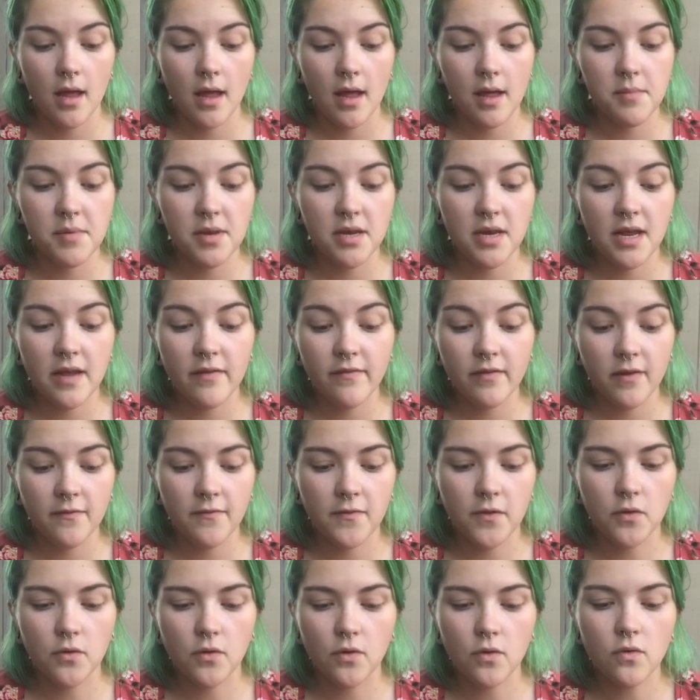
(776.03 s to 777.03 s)
Even
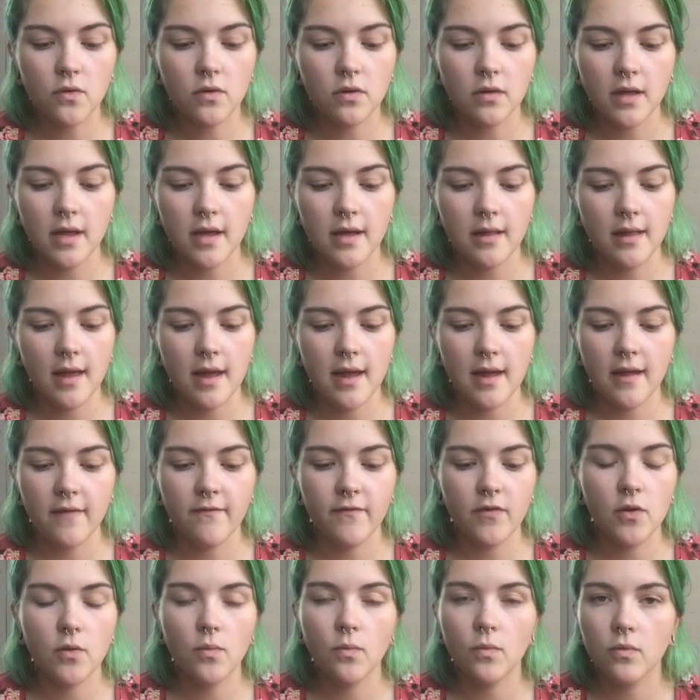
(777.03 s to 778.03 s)
if you Google it, like
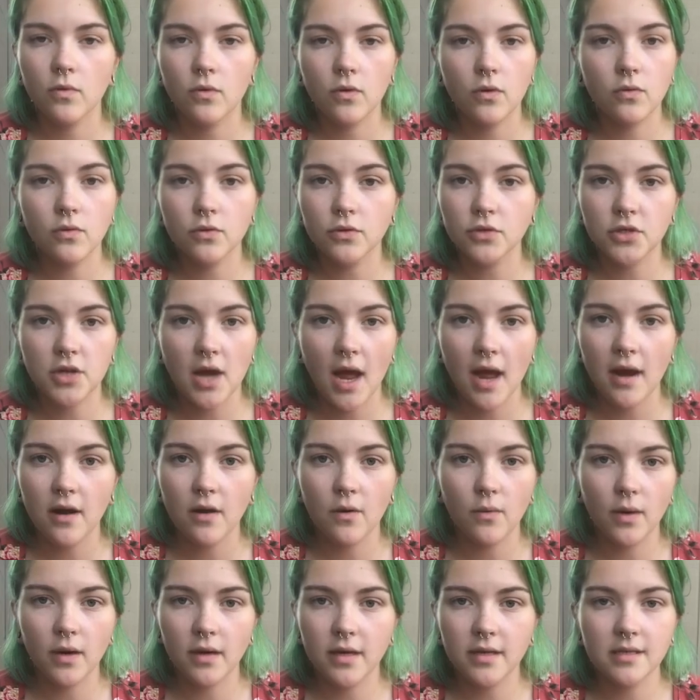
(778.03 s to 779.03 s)
if you Google shadow
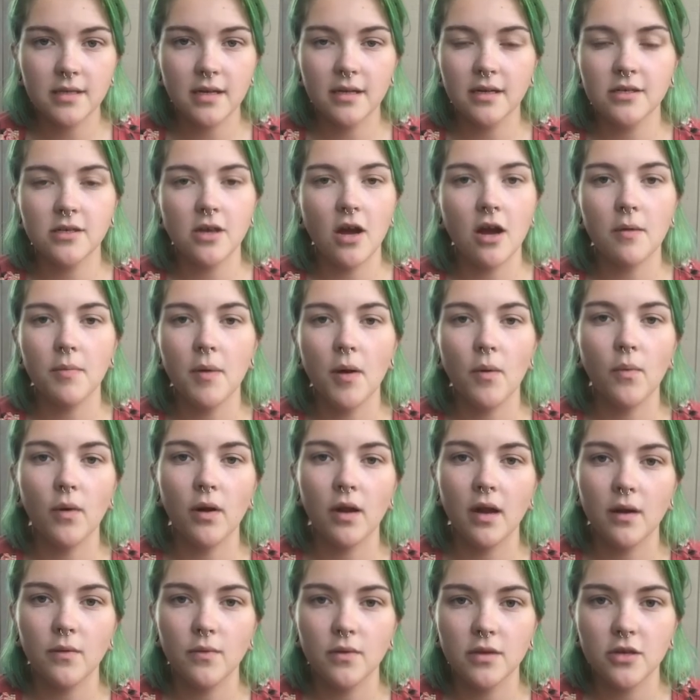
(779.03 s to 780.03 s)
work, it's going to talk about
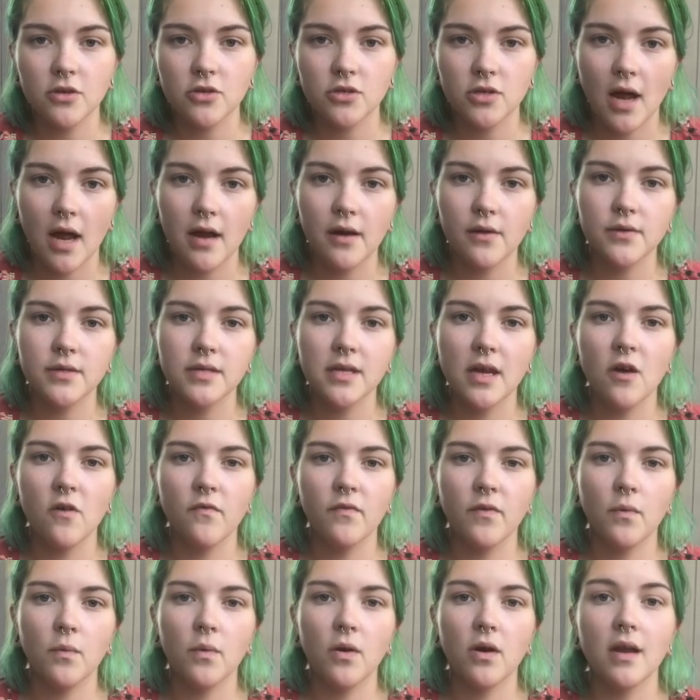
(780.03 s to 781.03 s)
working with your shadow
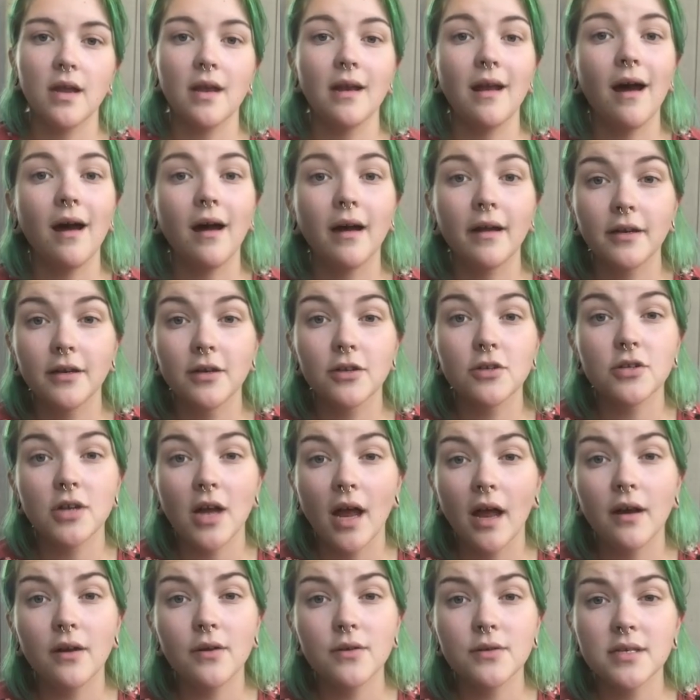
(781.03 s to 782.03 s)
self and working on your
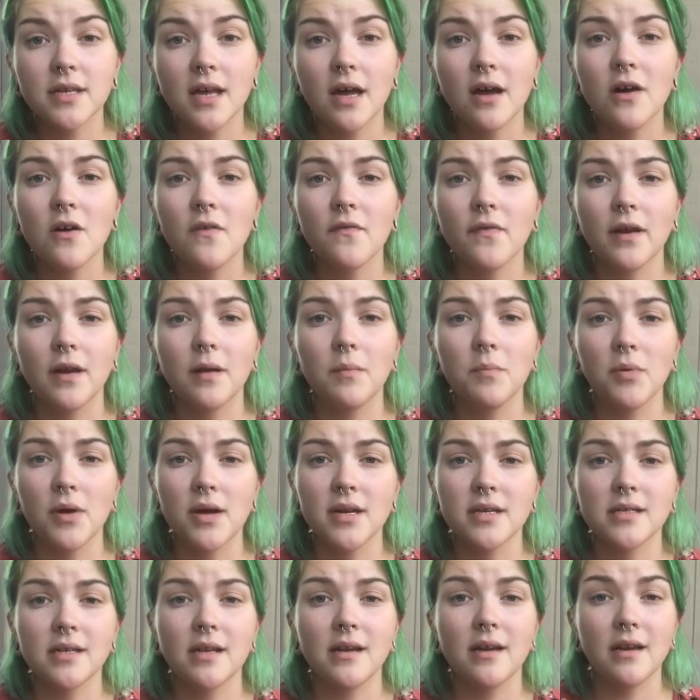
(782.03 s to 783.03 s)
shadow self and
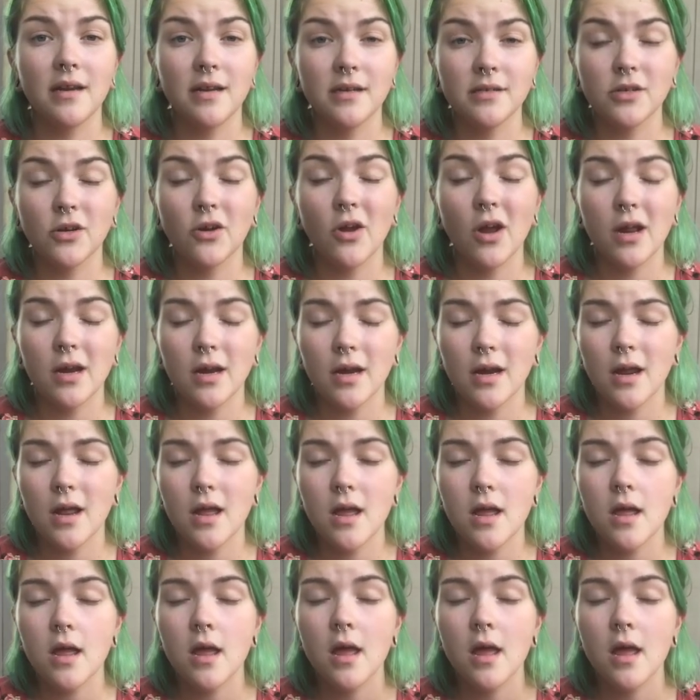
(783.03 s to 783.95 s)
embracing and integrating it.